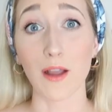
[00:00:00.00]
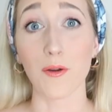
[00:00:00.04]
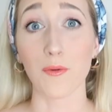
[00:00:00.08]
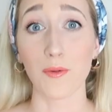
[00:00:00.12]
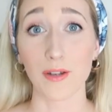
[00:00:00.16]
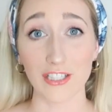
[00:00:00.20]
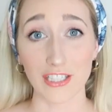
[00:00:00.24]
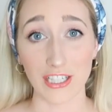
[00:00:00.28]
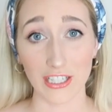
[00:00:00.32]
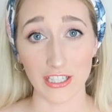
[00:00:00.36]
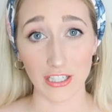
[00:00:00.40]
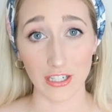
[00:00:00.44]
I
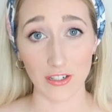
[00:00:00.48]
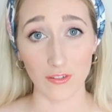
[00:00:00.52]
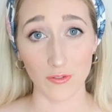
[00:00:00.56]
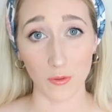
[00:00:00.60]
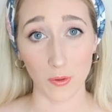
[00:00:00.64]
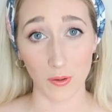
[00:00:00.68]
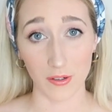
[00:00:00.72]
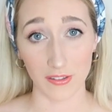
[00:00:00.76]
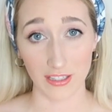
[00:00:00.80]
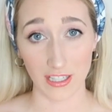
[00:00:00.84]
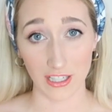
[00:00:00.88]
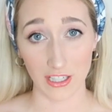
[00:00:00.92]
wish I could
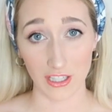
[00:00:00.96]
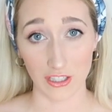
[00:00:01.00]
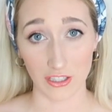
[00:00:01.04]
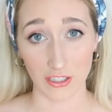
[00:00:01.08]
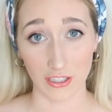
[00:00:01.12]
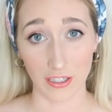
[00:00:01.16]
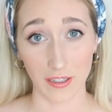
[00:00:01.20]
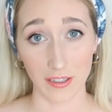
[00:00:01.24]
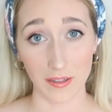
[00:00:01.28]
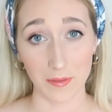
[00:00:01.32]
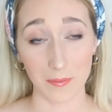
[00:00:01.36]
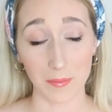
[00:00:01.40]
have worn this
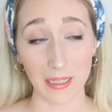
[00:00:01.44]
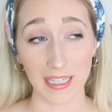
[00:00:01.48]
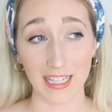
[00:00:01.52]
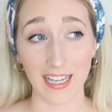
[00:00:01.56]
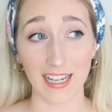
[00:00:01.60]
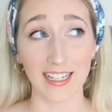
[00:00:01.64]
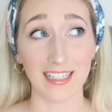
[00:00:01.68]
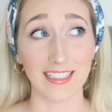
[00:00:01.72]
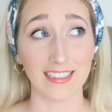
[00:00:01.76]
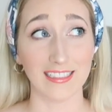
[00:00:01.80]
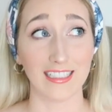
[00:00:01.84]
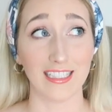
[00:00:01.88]
shirt
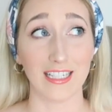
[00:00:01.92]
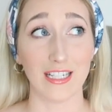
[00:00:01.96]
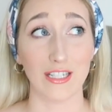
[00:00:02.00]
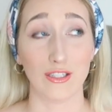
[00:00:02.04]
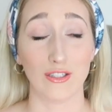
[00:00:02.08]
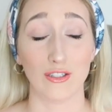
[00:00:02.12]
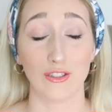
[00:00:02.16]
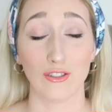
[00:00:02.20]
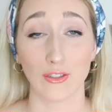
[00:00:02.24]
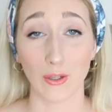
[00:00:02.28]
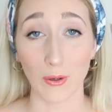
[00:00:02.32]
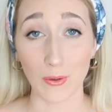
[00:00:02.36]
because it
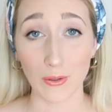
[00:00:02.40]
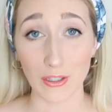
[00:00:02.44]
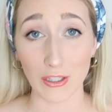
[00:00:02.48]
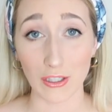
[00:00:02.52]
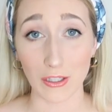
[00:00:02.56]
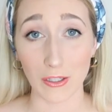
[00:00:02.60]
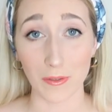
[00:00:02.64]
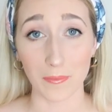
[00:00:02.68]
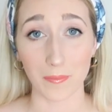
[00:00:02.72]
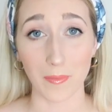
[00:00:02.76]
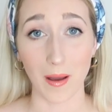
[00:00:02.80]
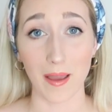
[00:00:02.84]
is so
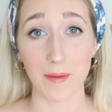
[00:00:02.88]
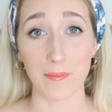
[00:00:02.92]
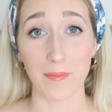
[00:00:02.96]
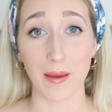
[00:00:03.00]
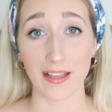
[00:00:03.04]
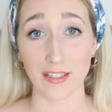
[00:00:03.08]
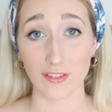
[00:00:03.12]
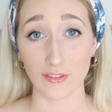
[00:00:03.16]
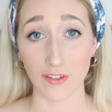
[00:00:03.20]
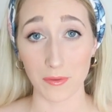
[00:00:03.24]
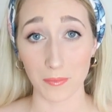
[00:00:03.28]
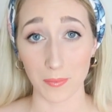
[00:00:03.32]
cute. My
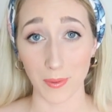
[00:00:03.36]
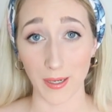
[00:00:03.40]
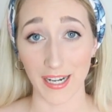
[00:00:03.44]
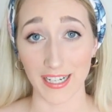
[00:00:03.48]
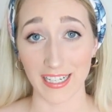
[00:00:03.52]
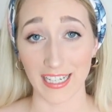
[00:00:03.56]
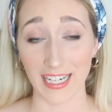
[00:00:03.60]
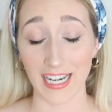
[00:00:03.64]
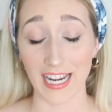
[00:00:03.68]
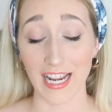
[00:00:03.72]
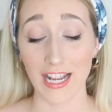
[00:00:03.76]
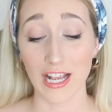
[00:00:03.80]
best friend
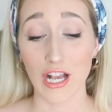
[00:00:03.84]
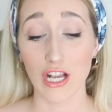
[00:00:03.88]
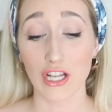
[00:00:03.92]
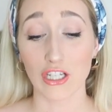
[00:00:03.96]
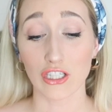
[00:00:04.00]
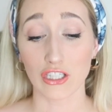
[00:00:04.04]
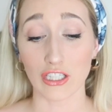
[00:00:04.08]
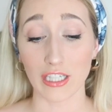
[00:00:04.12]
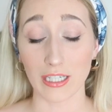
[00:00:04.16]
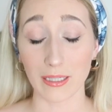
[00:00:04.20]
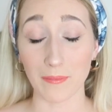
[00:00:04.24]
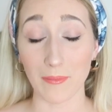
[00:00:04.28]
Brandy,
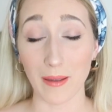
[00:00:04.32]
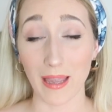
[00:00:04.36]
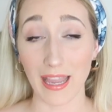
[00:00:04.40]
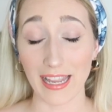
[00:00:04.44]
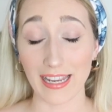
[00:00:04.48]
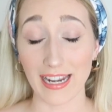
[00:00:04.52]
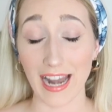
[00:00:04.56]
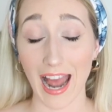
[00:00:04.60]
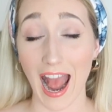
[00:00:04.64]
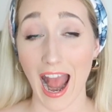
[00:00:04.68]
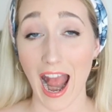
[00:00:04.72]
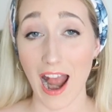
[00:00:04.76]
she
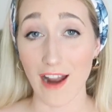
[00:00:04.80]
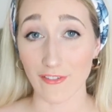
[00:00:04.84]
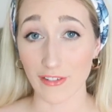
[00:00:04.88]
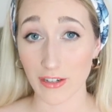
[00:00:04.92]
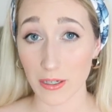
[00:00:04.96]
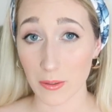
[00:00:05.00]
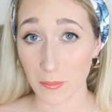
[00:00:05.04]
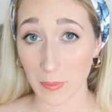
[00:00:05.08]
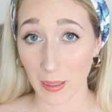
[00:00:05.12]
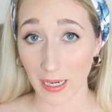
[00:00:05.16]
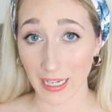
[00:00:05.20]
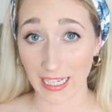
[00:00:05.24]
made
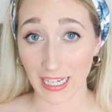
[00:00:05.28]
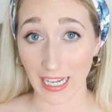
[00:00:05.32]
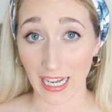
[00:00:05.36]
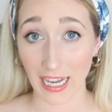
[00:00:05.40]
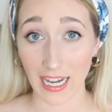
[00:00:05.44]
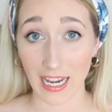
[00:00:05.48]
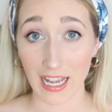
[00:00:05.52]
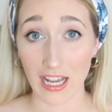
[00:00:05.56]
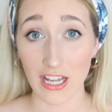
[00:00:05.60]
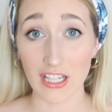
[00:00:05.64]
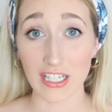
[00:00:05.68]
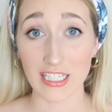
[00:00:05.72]

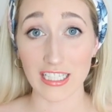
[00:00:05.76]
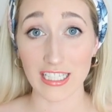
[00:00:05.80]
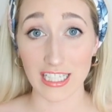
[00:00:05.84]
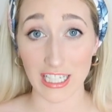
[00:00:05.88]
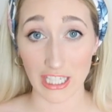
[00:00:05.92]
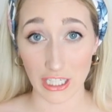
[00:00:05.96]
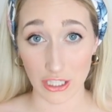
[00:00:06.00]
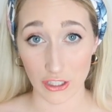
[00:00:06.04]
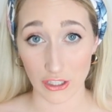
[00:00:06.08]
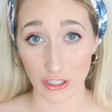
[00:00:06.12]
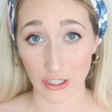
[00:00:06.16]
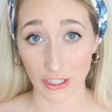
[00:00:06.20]
everybody
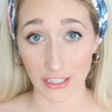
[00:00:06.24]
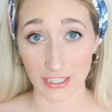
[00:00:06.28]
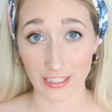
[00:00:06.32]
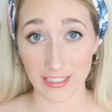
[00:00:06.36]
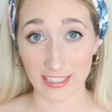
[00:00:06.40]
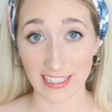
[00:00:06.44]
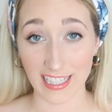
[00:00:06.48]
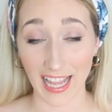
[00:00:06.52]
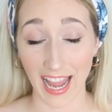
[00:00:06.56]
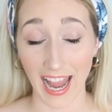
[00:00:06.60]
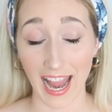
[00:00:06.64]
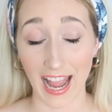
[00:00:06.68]

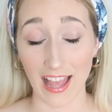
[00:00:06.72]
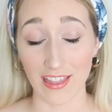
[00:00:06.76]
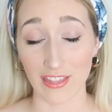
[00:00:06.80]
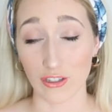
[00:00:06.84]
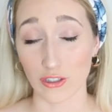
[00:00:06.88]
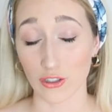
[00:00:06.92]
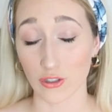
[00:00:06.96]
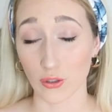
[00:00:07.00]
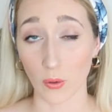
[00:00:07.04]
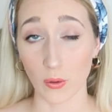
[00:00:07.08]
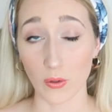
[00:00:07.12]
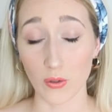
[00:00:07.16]
t-shirts, and
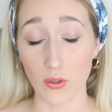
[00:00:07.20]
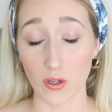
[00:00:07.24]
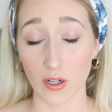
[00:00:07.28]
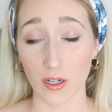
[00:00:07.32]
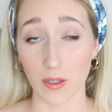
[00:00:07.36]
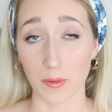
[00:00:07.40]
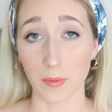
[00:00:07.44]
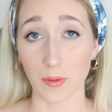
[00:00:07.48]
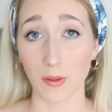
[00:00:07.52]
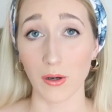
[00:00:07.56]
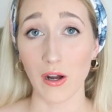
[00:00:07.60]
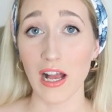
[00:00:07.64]
they're so
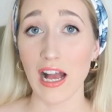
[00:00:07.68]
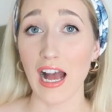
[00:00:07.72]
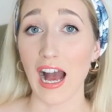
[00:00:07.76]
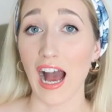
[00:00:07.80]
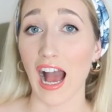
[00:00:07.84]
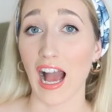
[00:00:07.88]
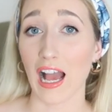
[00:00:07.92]
adorable.